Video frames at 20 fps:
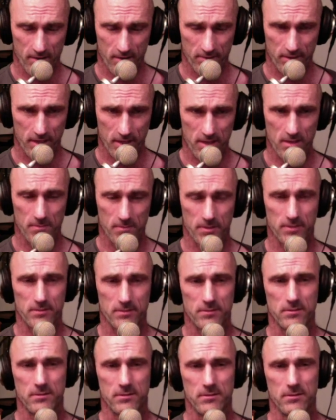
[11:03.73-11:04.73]
element?
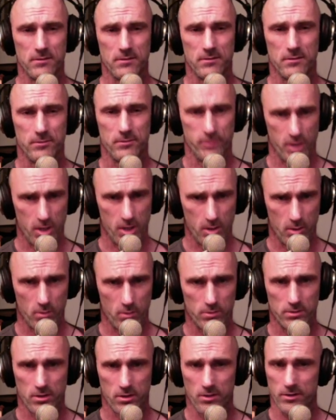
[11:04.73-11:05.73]
No,
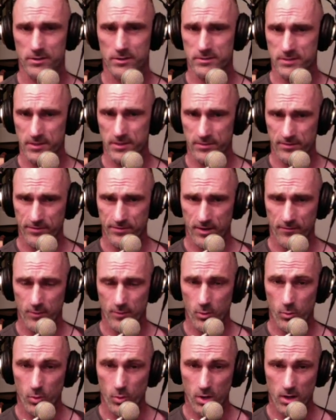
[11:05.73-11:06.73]
target is
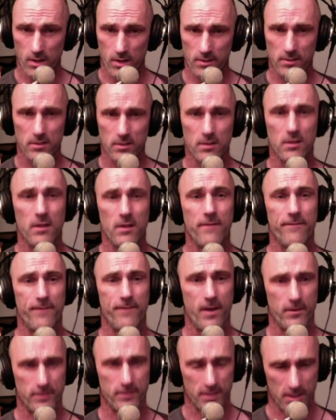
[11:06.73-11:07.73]
7,501.
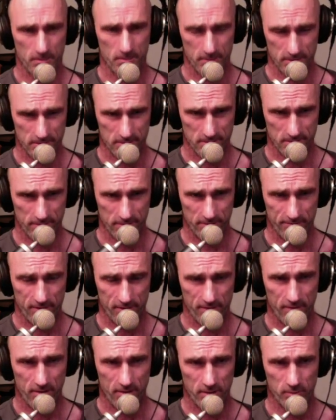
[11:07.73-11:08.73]
Found element is
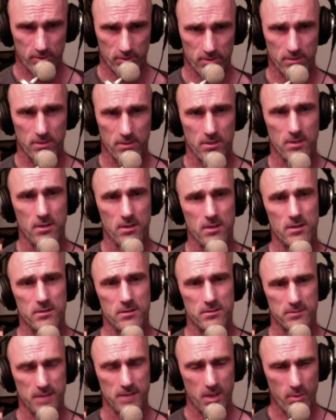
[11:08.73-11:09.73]
7,500. So
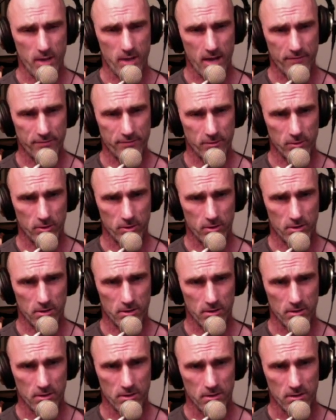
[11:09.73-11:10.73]
now we have to look
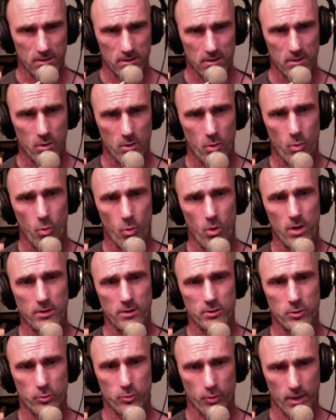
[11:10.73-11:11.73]
one
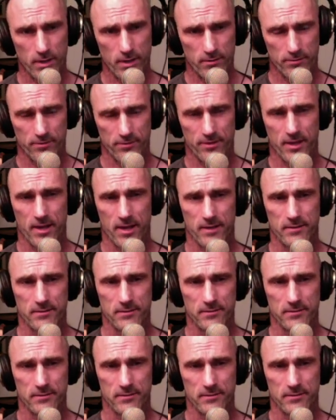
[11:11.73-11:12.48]
greater than that.